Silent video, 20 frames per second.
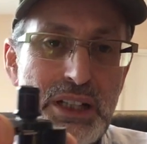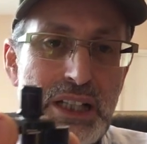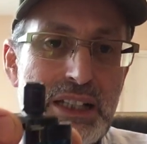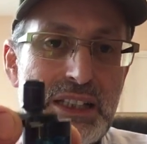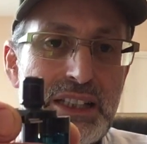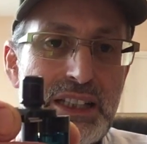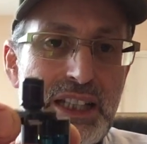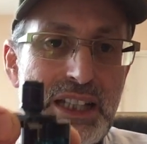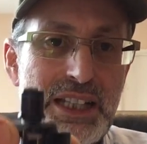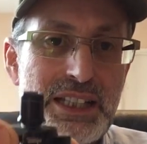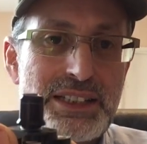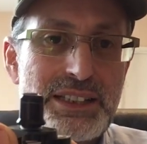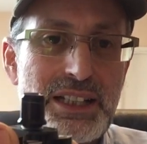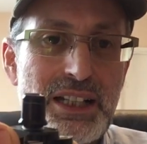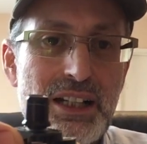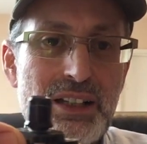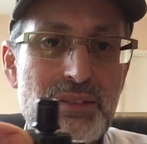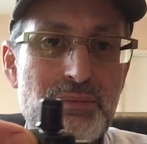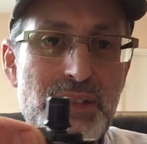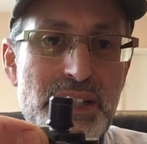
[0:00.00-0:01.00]
that kids
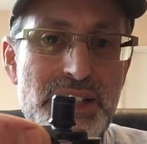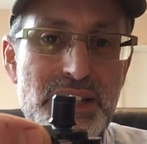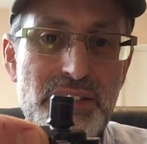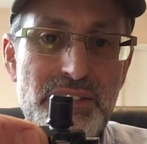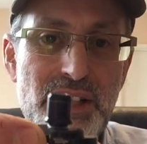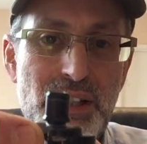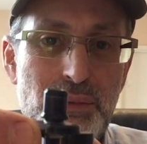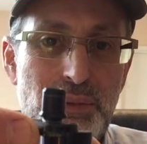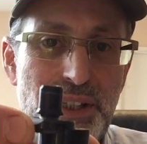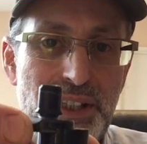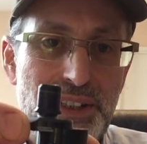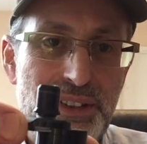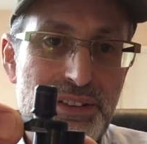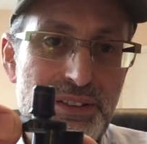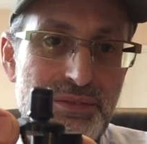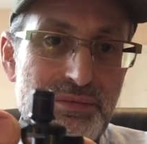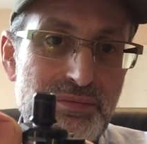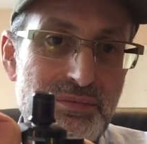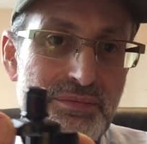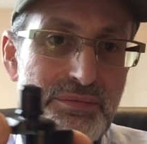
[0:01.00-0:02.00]
can't mess around with
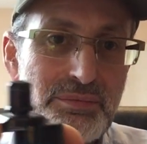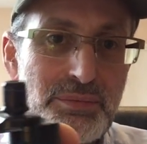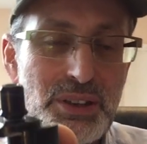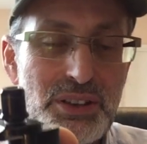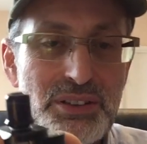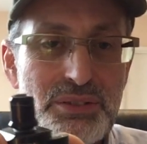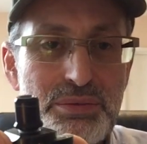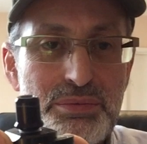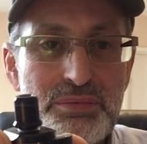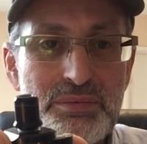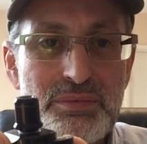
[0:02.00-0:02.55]
it. But